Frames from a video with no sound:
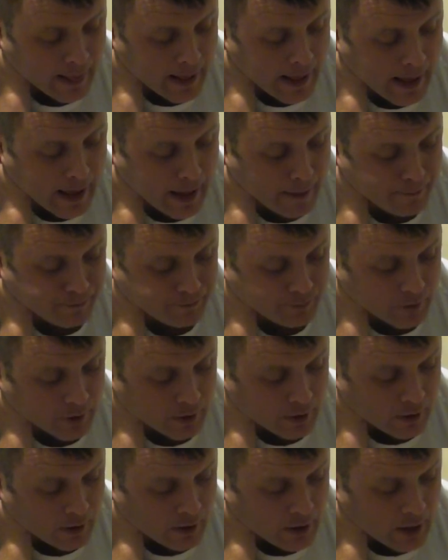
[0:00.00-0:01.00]

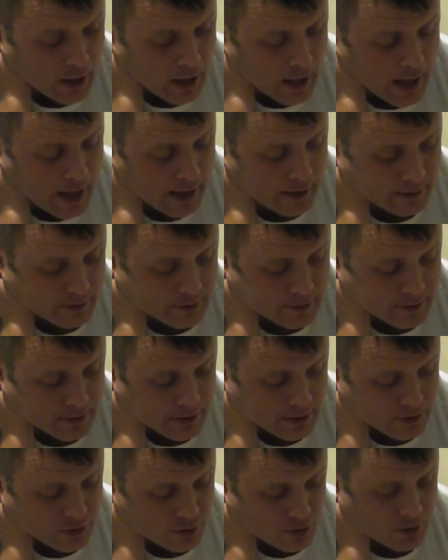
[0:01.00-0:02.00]
And
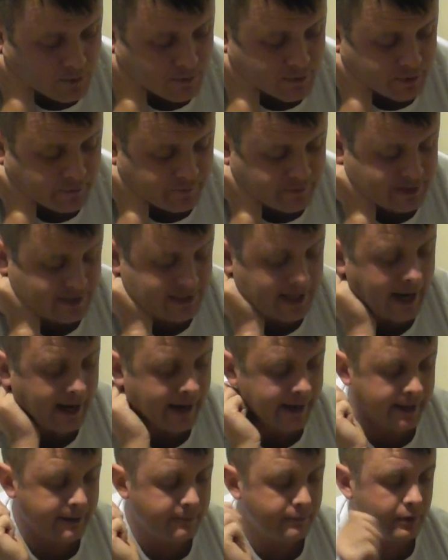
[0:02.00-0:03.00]
in terms of
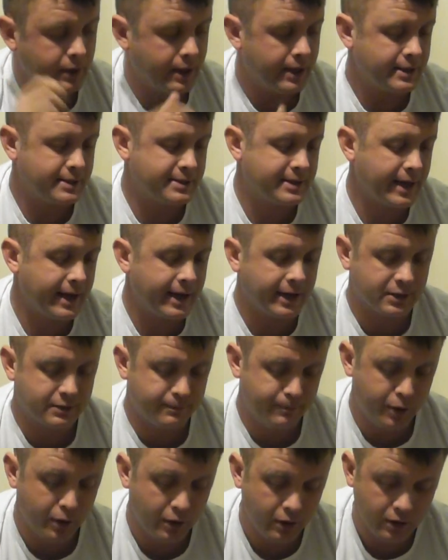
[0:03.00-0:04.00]
time it takes
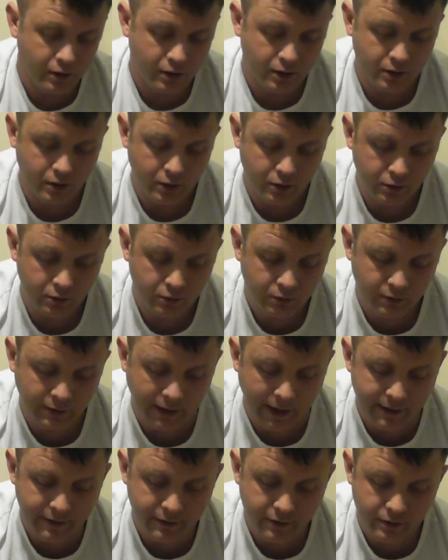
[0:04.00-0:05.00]
per hook
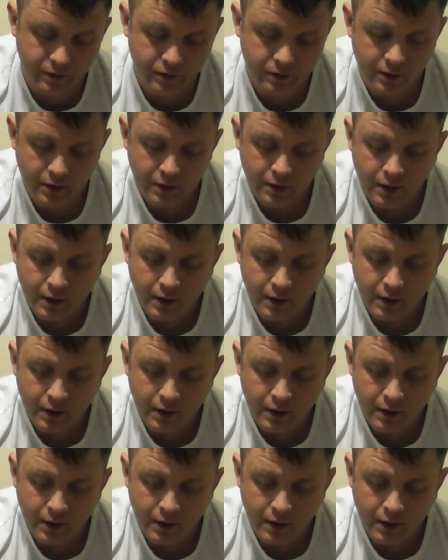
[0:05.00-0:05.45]
length,